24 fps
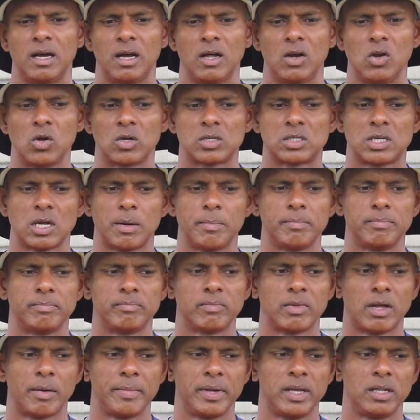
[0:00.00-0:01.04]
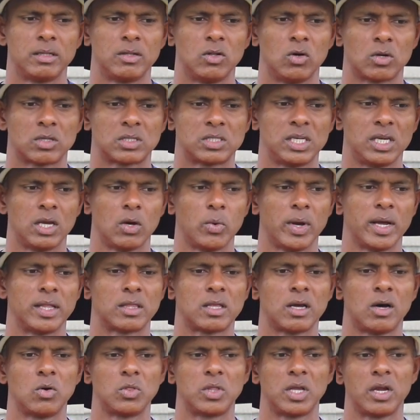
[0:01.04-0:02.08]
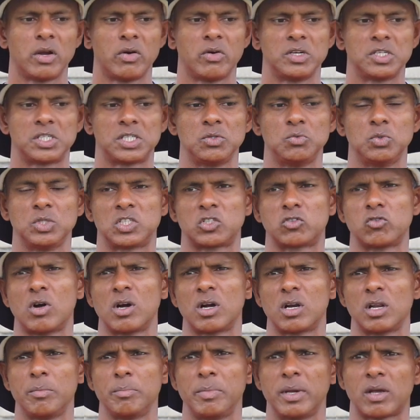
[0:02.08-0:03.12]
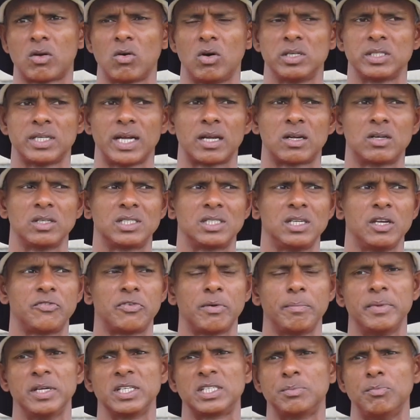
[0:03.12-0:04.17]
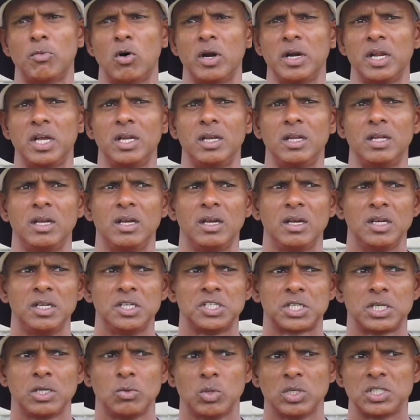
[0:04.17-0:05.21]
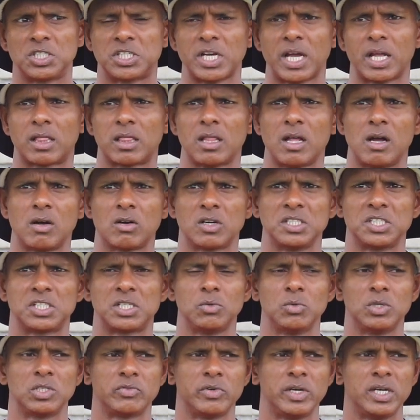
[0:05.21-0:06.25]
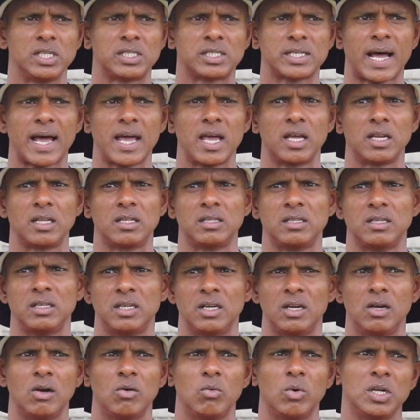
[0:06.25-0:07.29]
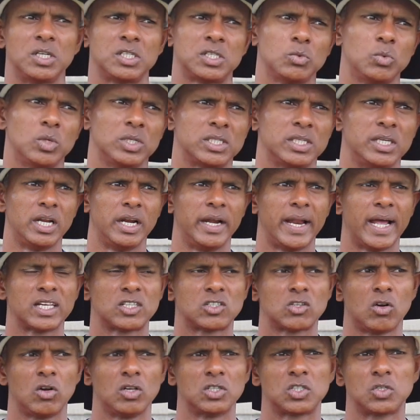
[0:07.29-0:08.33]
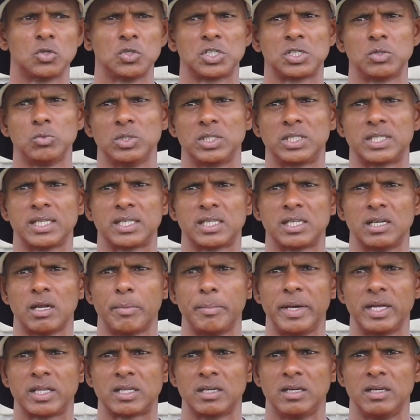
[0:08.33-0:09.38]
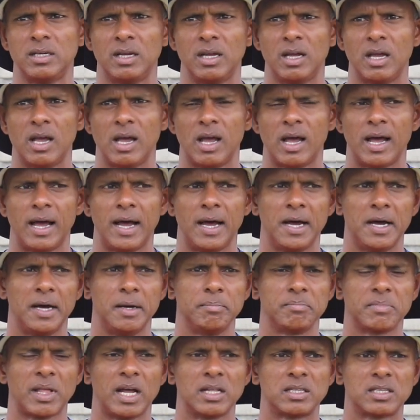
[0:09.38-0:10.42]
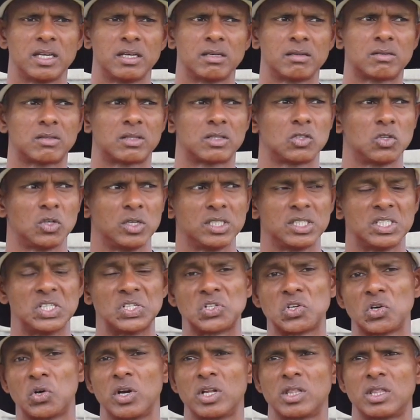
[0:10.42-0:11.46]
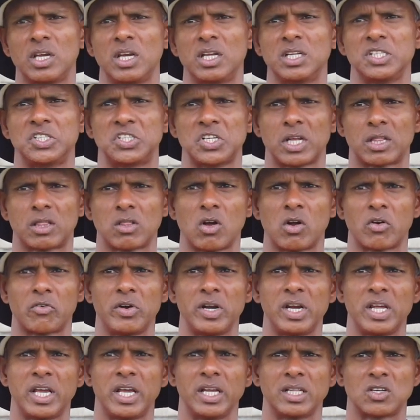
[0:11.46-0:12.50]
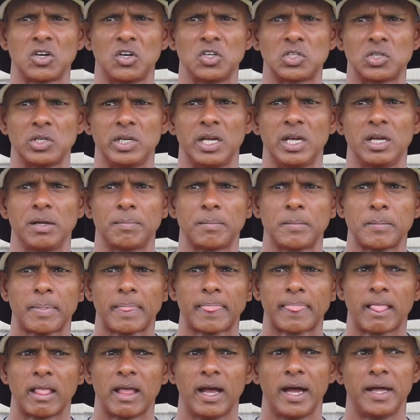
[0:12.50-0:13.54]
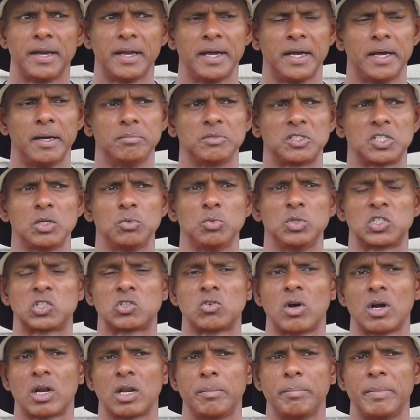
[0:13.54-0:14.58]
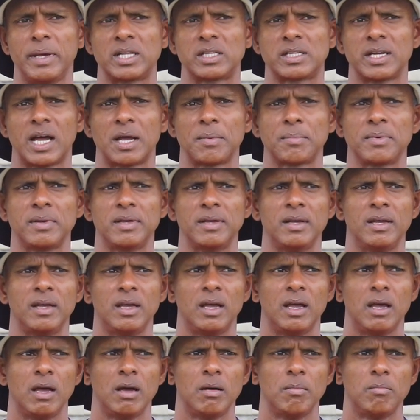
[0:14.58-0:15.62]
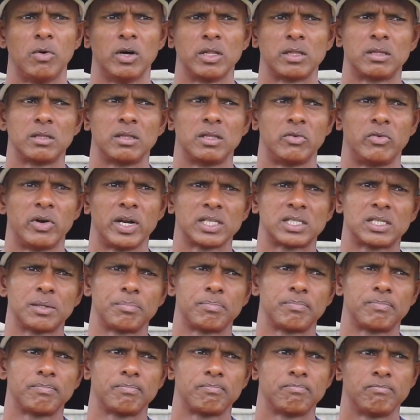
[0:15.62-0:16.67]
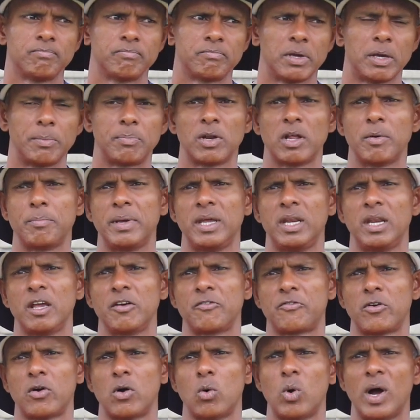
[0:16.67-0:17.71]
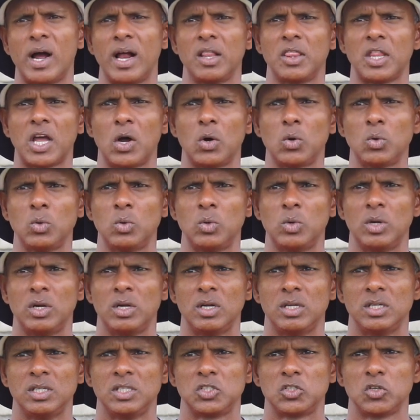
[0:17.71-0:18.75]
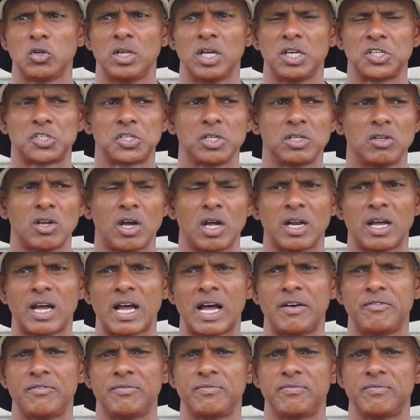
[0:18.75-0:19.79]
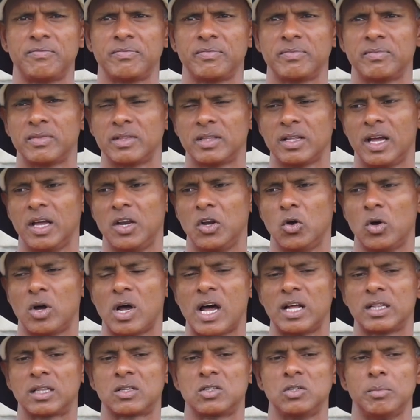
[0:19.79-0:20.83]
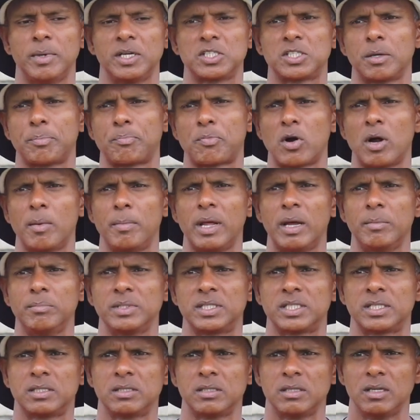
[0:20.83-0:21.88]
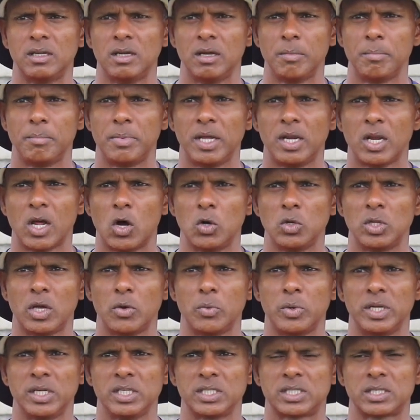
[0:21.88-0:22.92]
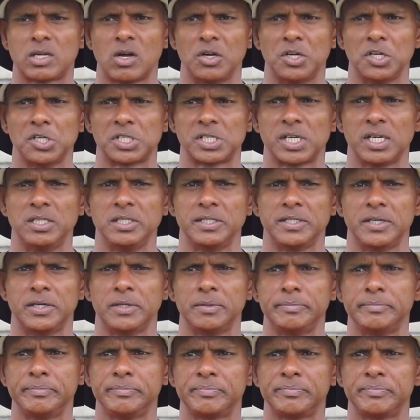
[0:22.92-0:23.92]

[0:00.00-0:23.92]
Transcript: look some i mean look tia went out there and she was struggling because i could see from this morning she was jet lagged and she was really tired when she was nets also she was sitting a bit um, i think today's the third day the jet lag really hit her today and um, she was struggling big time but the rest of people have been here for a while now so they should not have i know had too much of problems being out there with these conditions you know